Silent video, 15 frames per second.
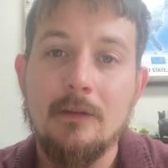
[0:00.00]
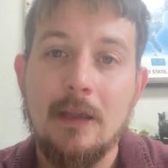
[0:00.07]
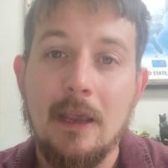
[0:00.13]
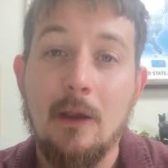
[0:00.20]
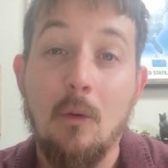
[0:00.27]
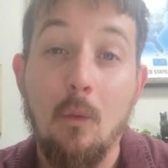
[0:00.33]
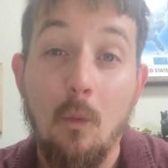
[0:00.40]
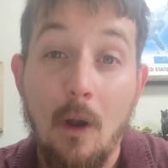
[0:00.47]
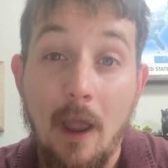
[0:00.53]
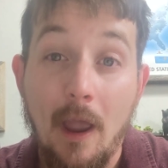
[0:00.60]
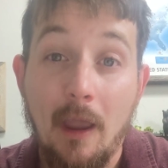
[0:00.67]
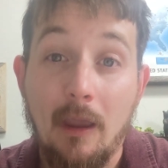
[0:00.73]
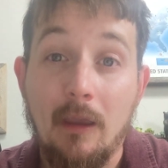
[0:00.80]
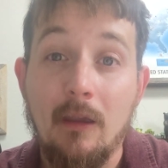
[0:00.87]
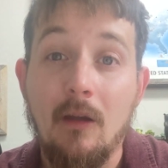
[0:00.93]
take
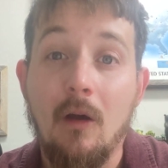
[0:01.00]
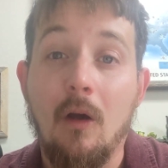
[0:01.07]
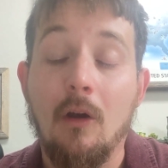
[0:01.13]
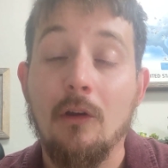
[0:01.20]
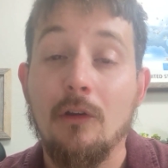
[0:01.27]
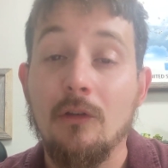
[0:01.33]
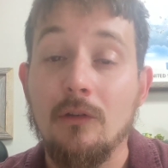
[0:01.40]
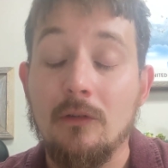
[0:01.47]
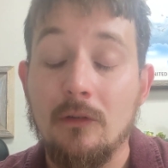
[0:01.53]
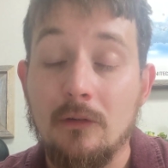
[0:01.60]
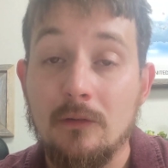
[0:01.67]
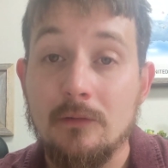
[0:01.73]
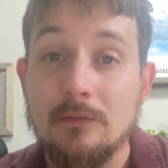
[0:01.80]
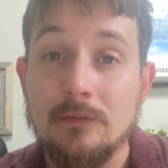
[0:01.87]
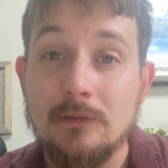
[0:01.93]
away our good
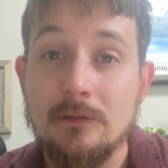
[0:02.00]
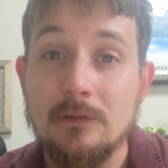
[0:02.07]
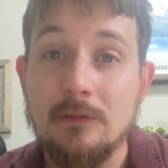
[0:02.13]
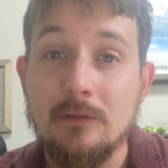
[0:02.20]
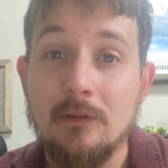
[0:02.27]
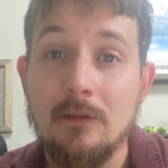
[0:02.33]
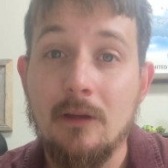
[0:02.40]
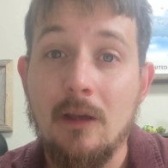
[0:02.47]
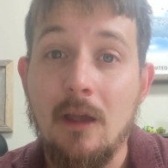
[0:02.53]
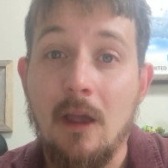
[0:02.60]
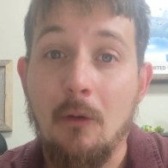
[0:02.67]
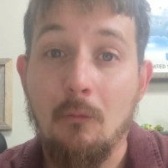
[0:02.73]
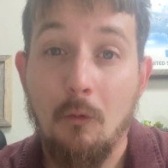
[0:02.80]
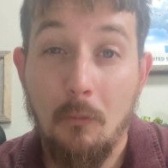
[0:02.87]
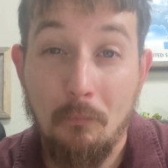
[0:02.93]
news,
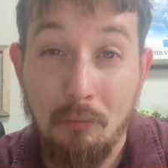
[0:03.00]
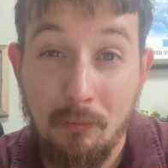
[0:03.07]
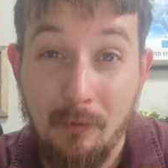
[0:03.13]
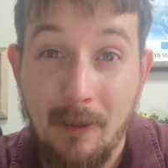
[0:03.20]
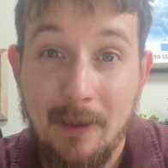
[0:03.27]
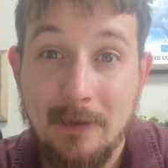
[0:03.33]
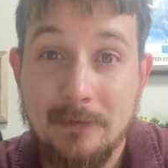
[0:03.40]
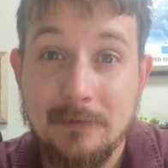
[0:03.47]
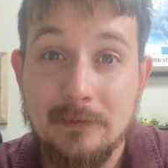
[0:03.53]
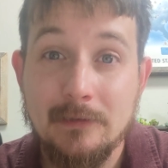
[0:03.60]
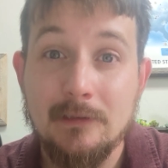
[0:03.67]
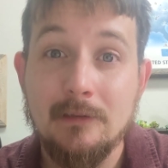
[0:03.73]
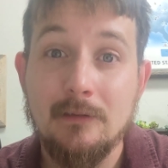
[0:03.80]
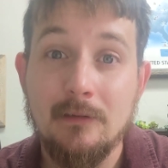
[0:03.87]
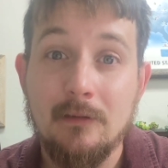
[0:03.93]

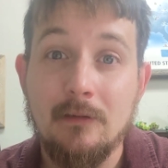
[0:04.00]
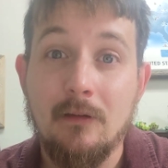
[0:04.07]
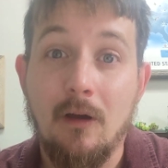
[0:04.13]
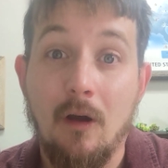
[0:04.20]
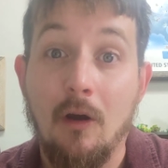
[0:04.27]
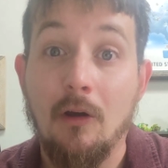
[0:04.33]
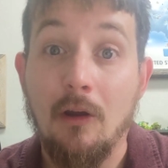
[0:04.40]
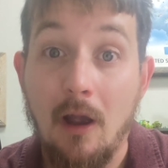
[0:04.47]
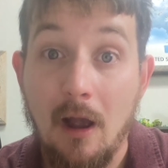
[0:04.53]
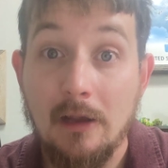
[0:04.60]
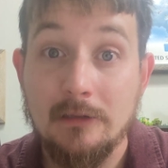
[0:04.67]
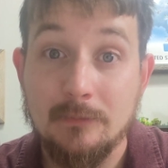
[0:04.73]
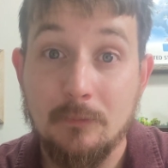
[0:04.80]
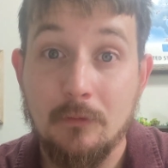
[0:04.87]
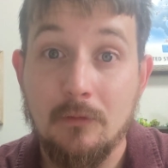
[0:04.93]
replace our
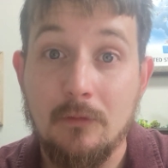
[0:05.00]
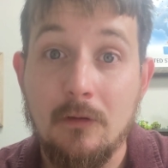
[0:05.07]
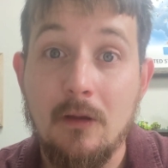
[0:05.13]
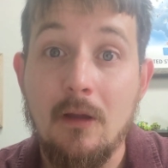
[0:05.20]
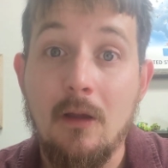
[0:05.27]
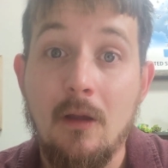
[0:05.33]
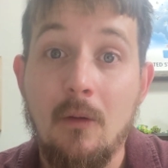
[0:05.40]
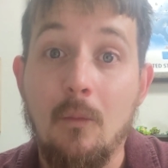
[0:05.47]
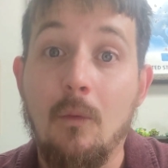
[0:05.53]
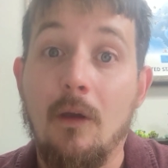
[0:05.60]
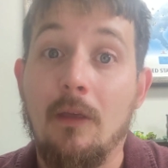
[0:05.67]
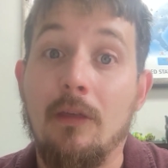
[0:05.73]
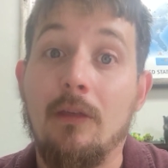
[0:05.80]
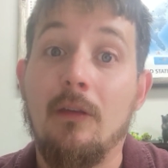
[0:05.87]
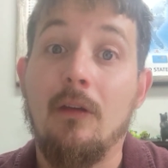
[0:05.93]
gospel
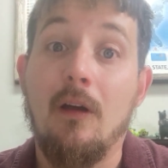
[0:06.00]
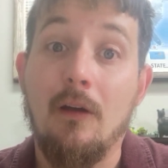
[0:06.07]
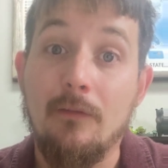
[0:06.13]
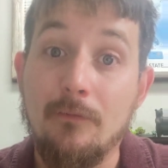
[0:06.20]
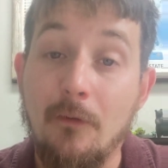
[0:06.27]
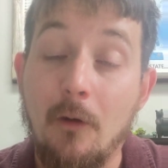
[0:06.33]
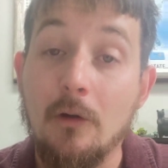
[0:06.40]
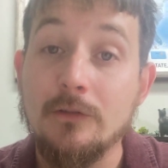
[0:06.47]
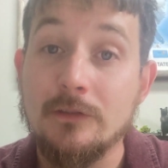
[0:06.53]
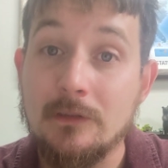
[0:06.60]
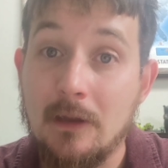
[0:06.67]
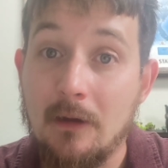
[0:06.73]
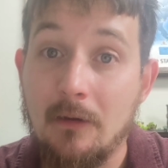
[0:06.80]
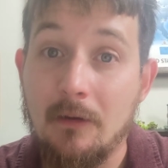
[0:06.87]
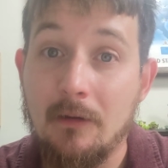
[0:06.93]
with a false
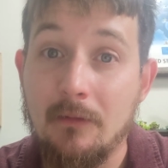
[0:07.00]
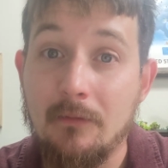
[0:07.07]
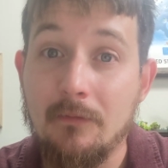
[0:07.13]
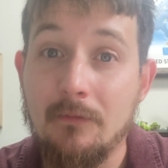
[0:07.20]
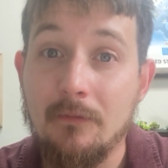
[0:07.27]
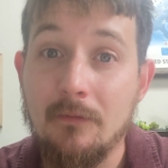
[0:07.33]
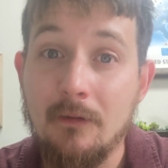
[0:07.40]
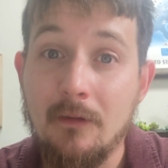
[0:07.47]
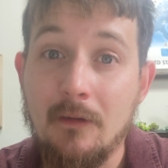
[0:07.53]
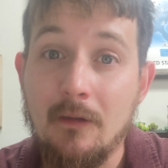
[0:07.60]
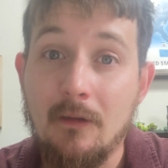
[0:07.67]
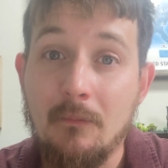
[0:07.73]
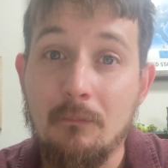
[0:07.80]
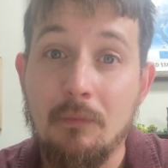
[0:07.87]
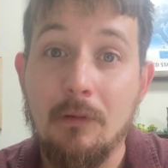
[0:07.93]
narrative,
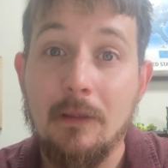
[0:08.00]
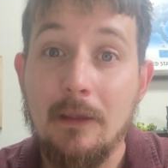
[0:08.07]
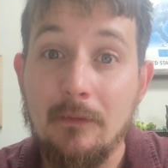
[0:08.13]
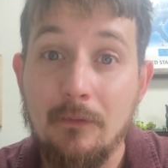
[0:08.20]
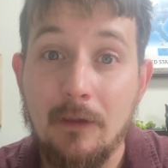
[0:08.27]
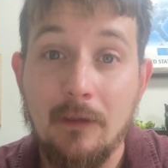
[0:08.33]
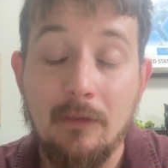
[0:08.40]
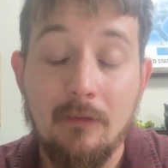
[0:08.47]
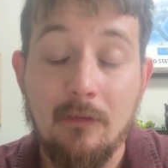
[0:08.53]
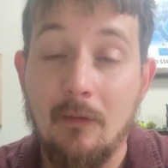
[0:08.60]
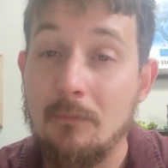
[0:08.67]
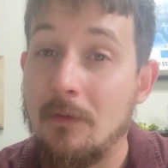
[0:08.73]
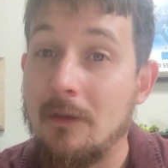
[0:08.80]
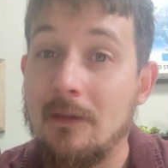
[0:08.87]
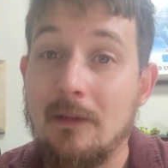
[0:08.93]
believing
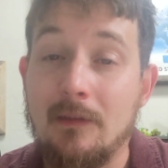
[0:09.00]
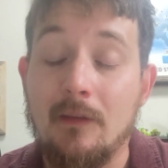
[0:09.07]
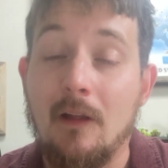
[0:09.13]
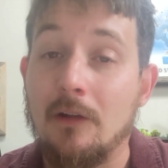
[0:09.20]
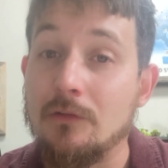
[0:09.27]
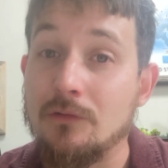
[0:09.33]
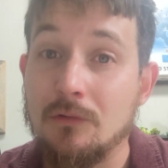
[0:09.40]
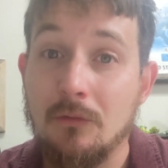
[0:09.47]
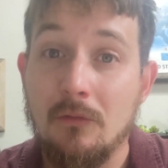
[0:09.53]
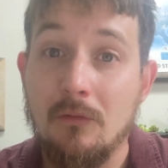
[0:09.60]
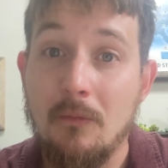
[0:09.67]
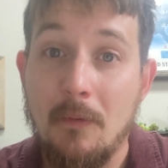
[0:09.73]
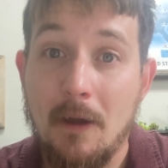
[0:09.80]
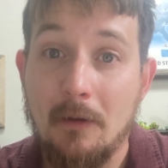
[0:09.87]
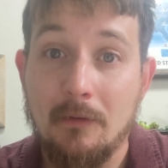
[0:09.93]
something that's not
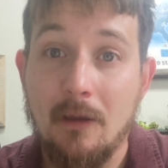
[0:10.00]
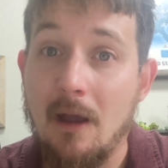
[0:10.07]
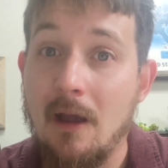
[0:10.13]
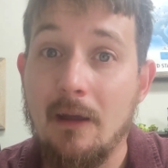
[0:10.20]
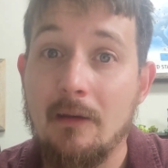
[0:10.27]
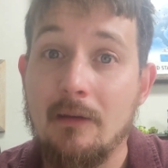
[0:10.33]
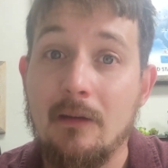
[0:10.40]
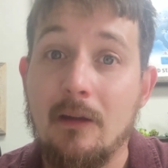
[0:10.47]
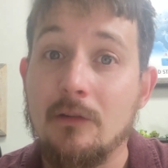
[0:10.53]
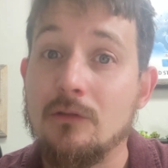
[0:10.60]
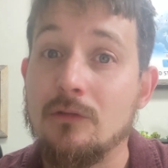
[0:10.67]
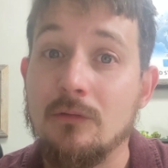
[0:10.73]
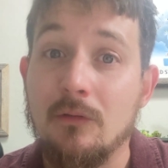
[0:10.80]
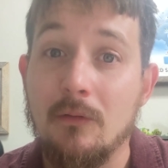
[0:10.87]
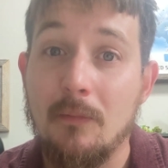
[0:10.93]
true about God and not
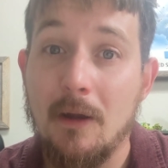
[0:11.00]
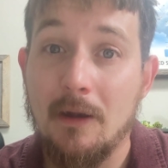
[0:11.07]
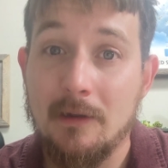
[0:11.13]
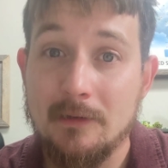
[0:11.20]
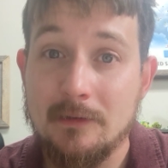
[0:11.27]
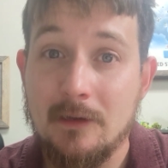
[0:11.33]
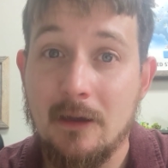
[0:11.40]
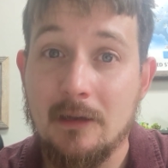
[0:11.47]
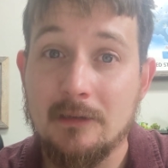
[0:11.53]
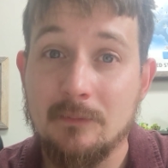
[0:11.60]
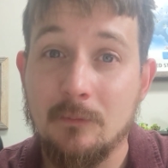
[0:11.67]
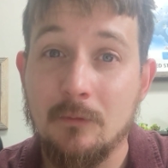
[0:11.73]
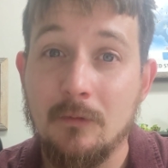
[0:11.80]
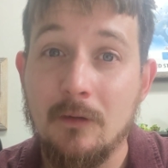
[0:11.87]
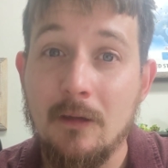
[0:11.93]
true about his
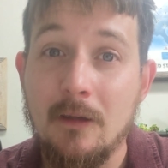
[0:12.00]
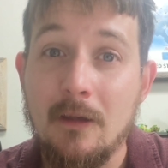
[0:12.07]
gospel.